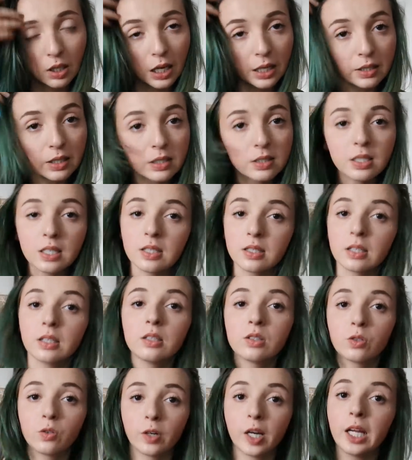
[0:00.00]
I think teasing
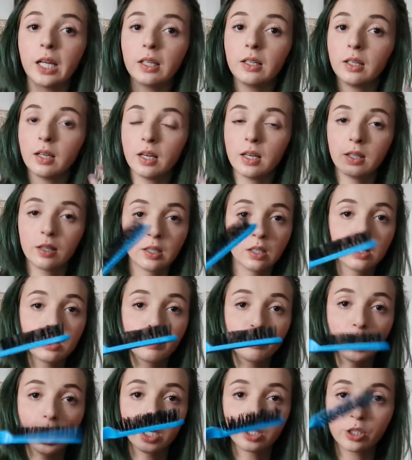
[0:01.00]
is great. This
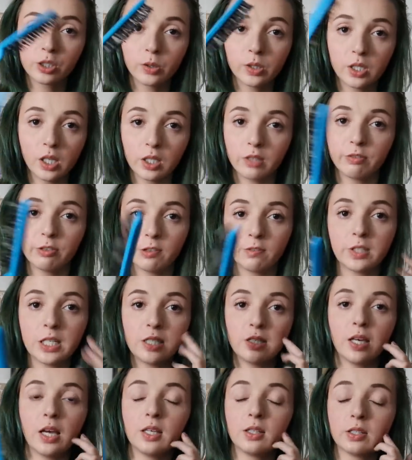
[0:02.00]
brush was like 50
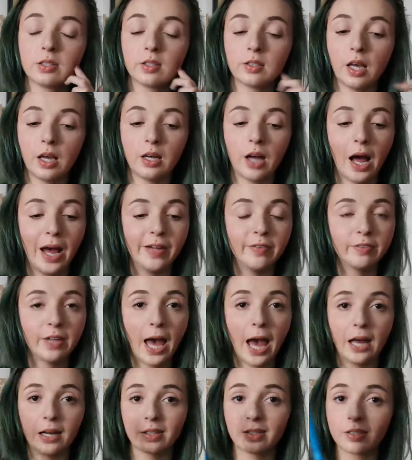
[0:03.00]
cents and I've
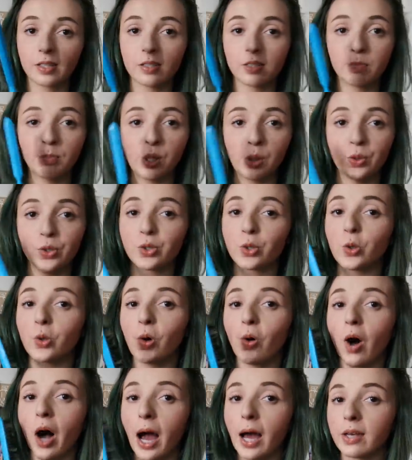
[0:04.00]
had it since middle
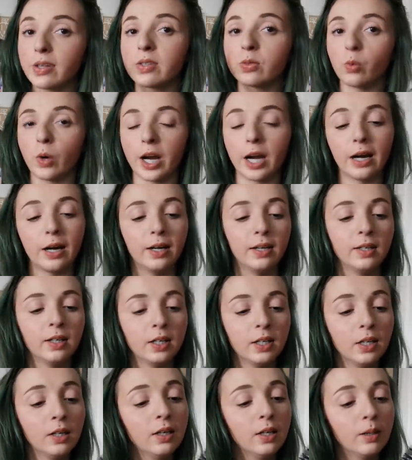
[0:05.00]
school, I swear.
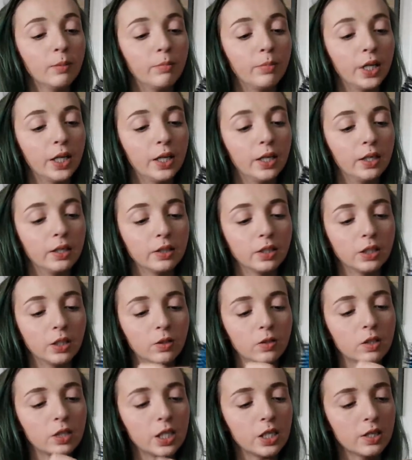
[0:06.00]
But, you
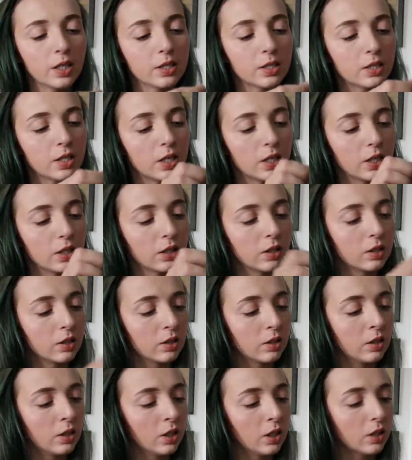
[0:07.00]
know, clean this thing,
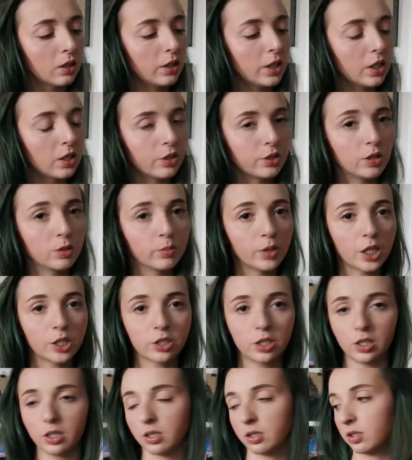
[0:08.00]
clean all your
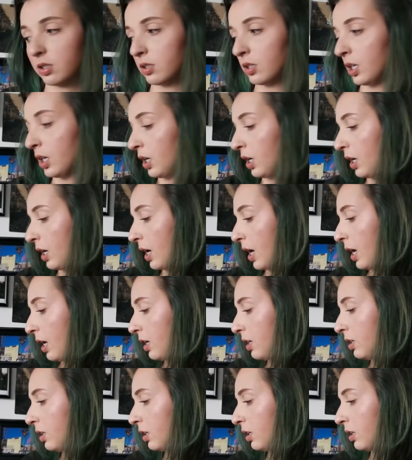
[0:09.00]
brushes,
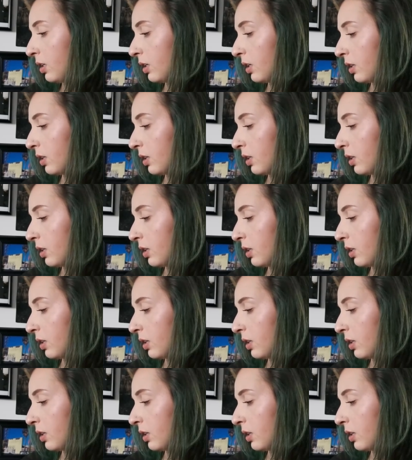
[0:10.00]
and